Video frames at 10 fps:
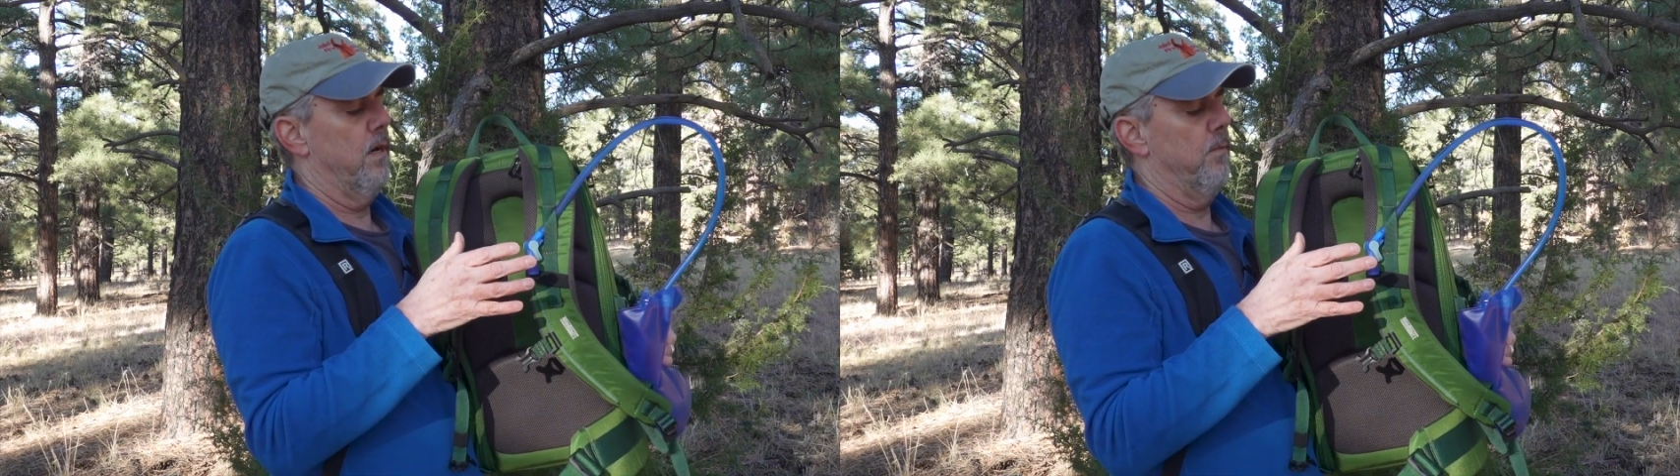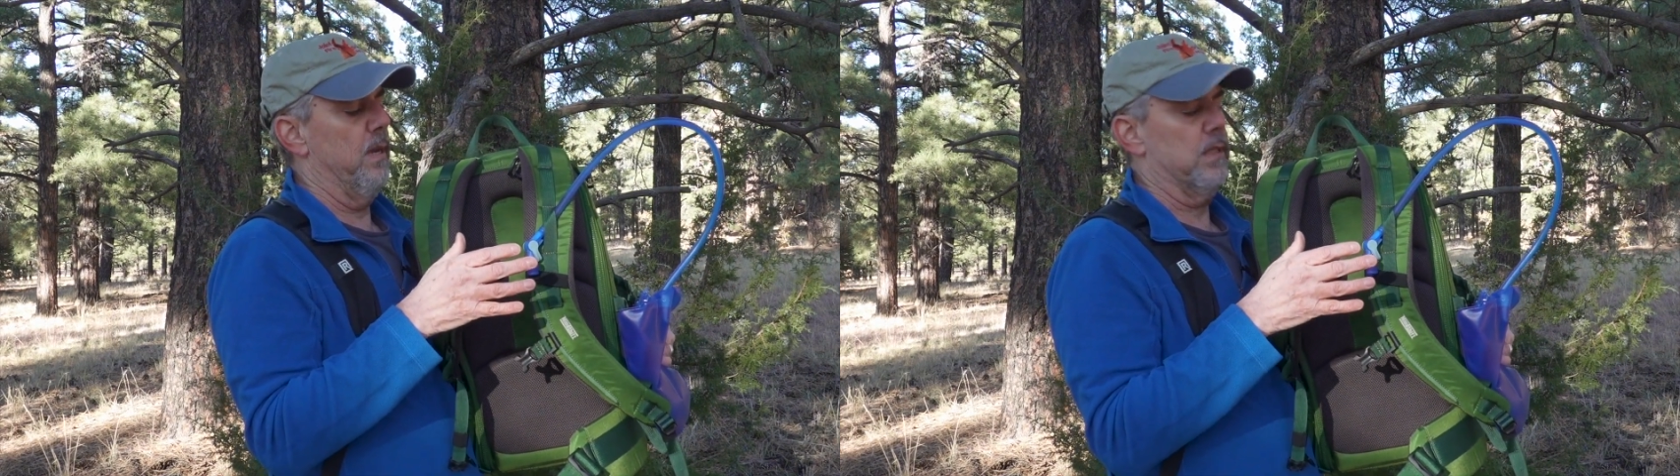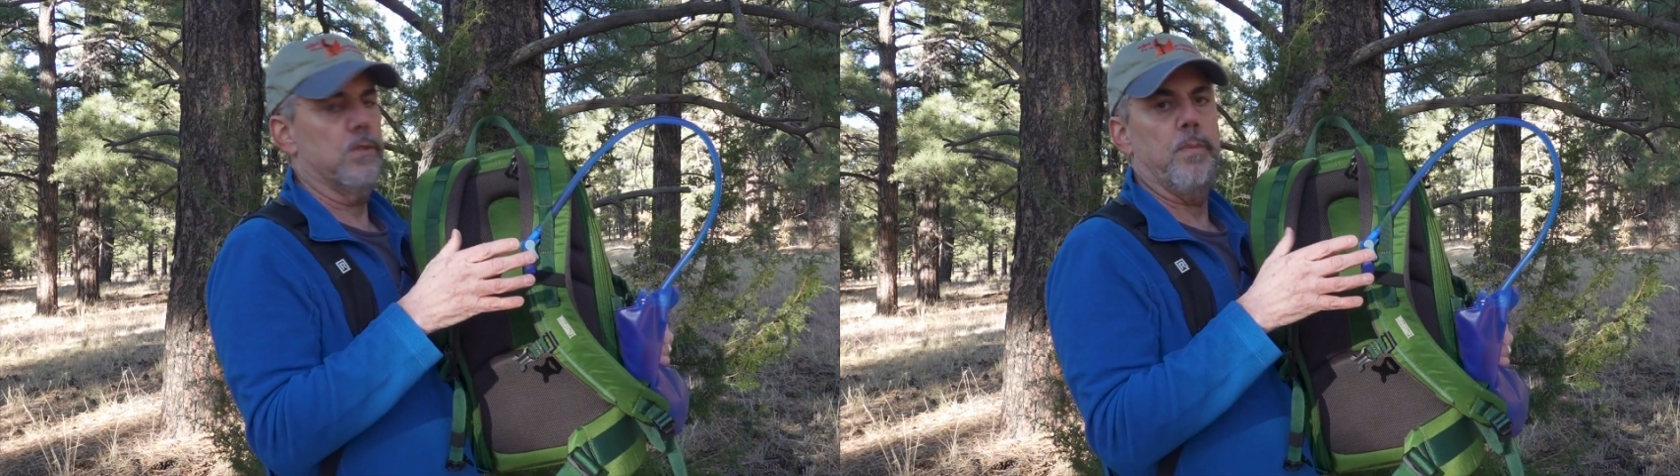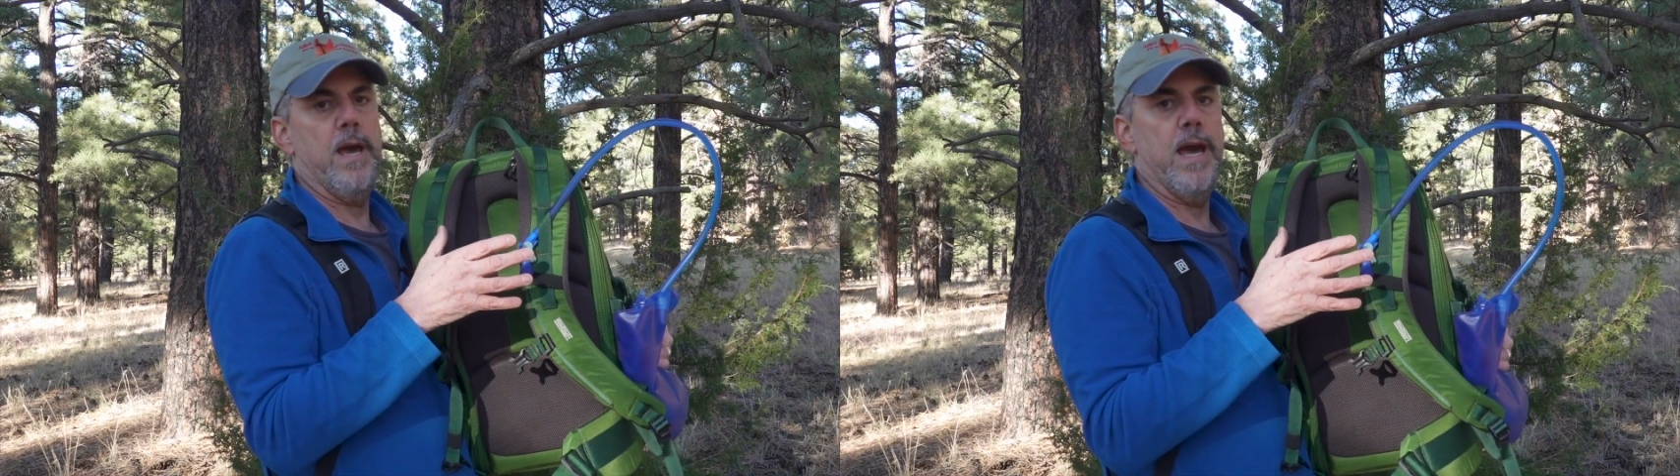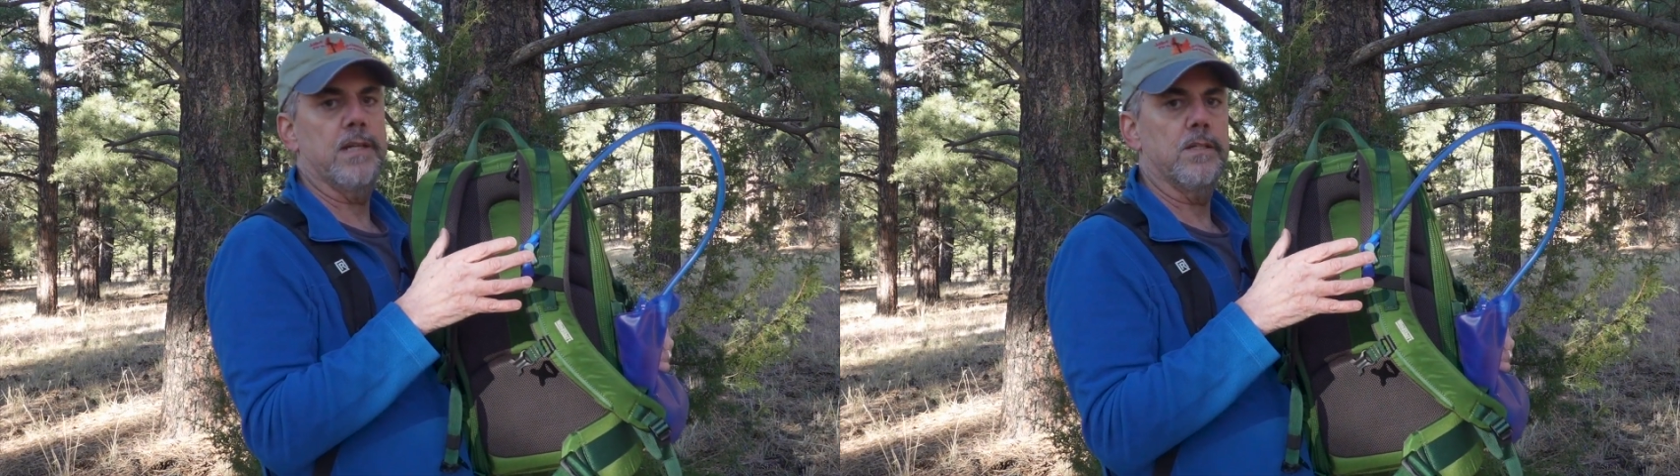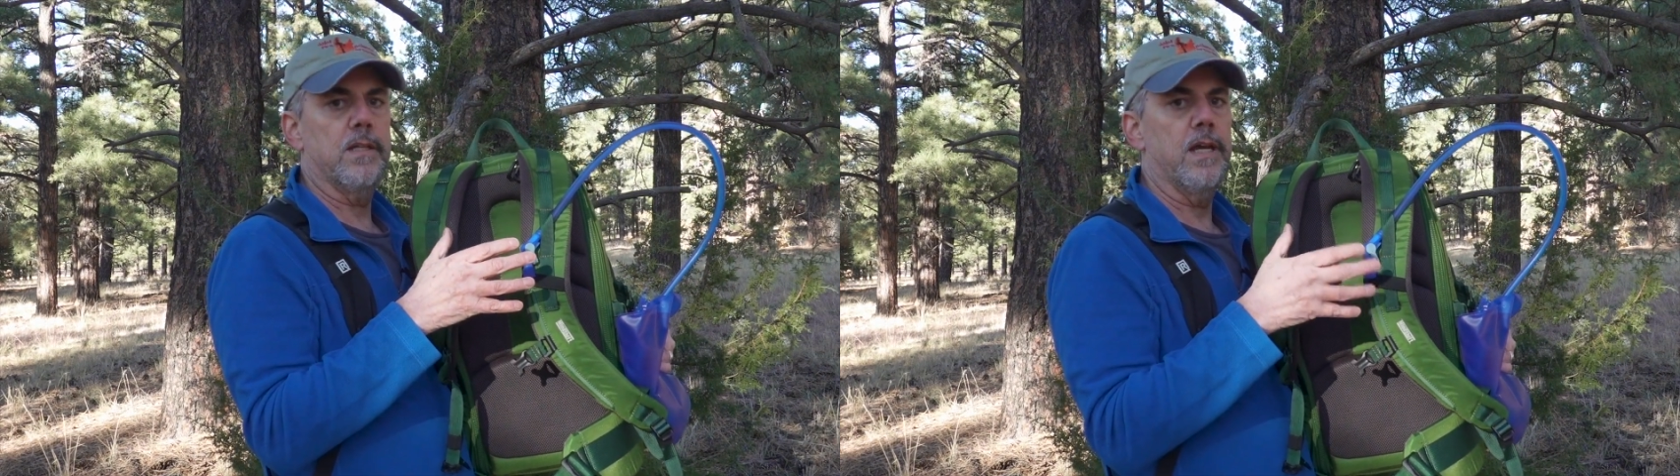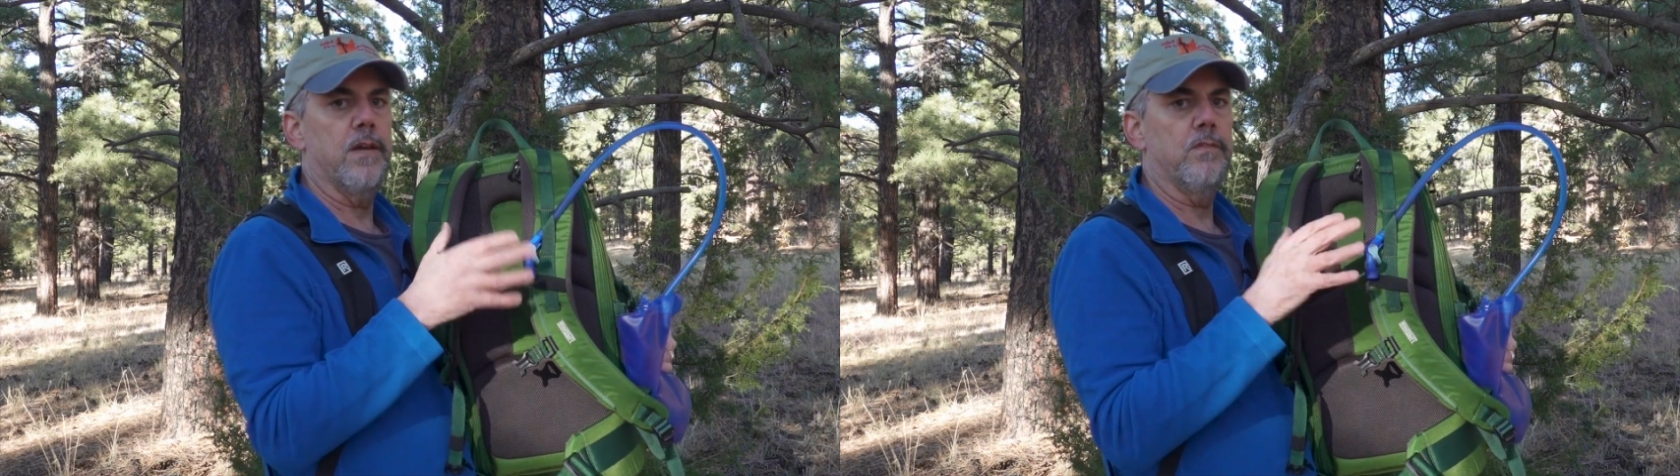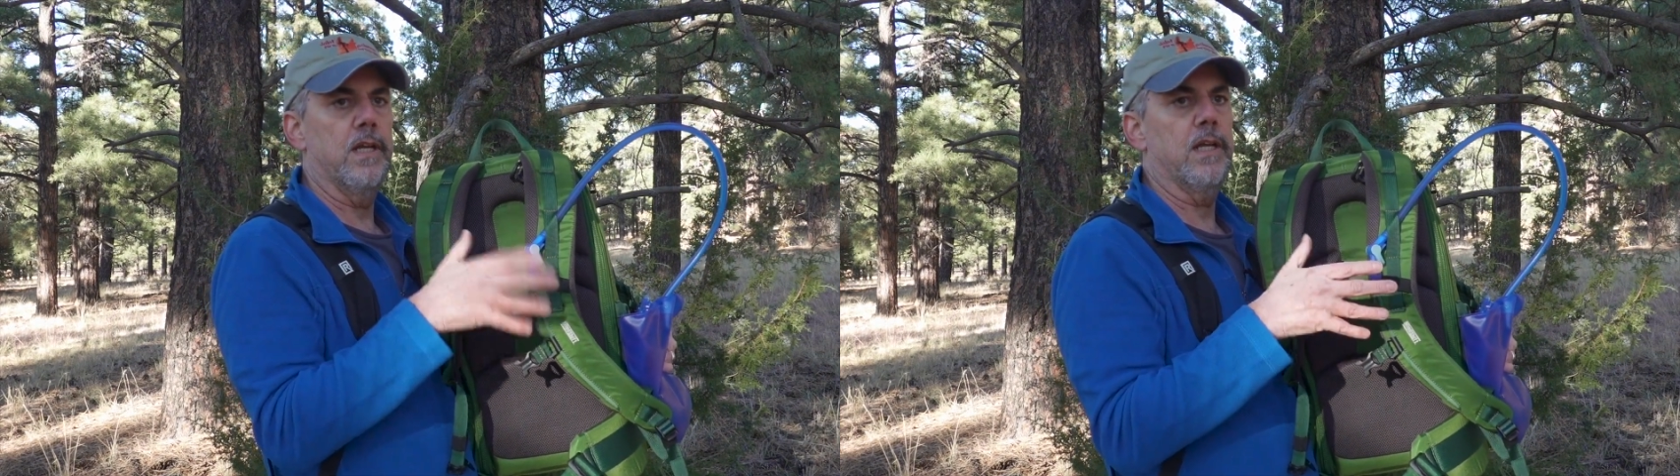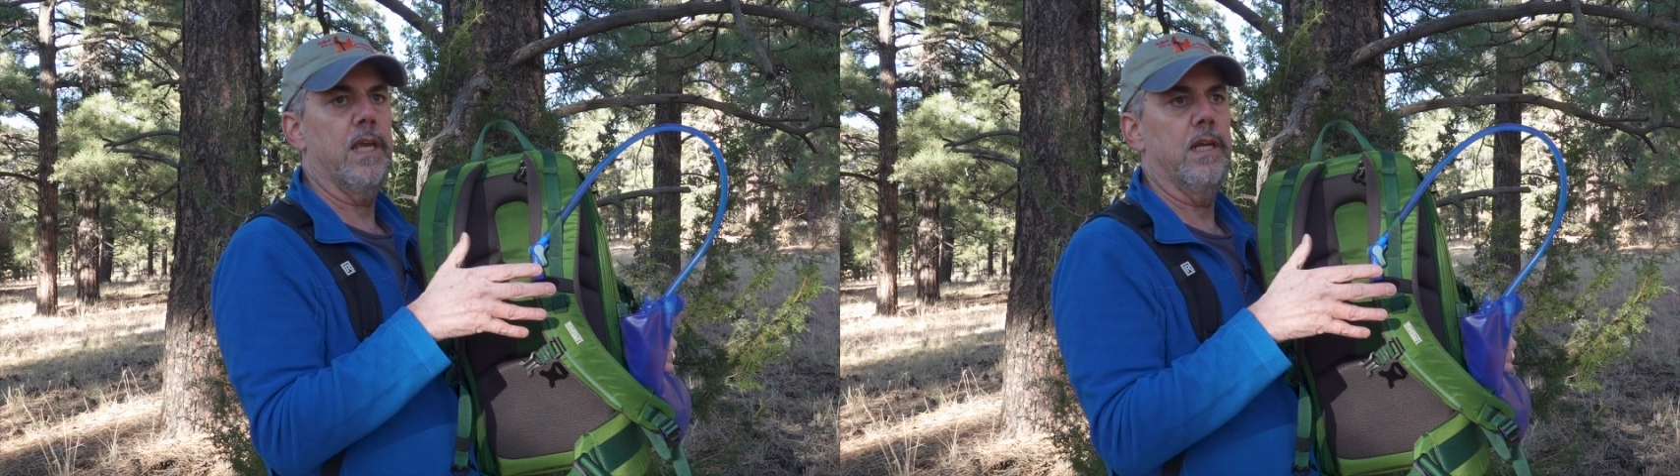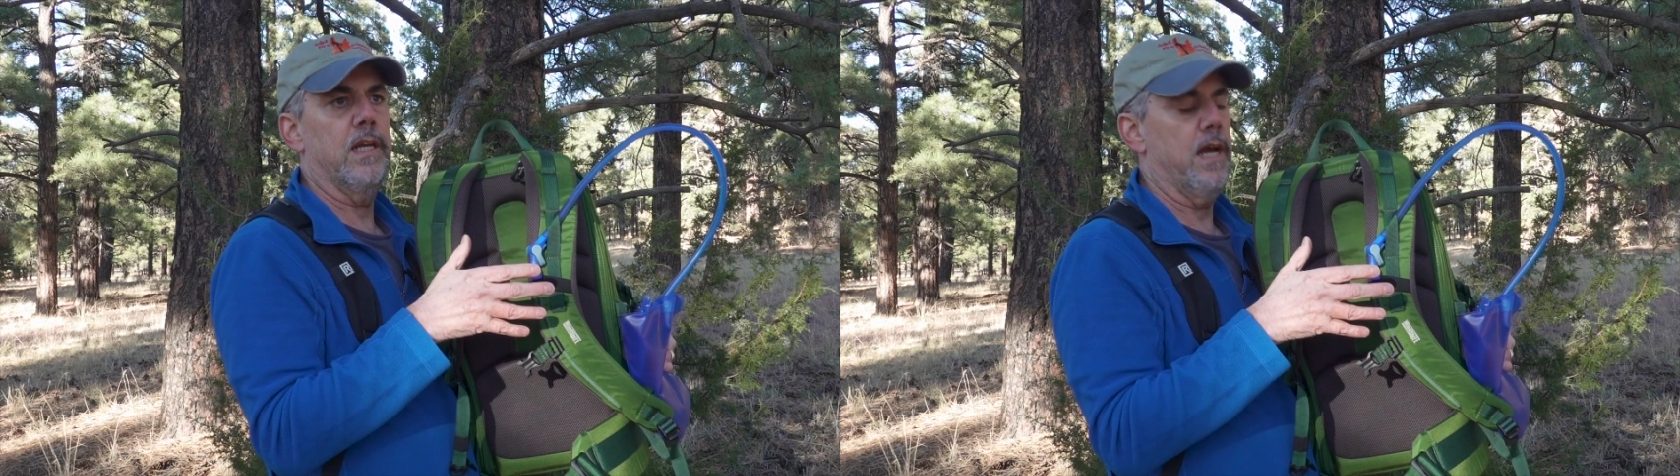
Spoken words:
make some packs that have dedicated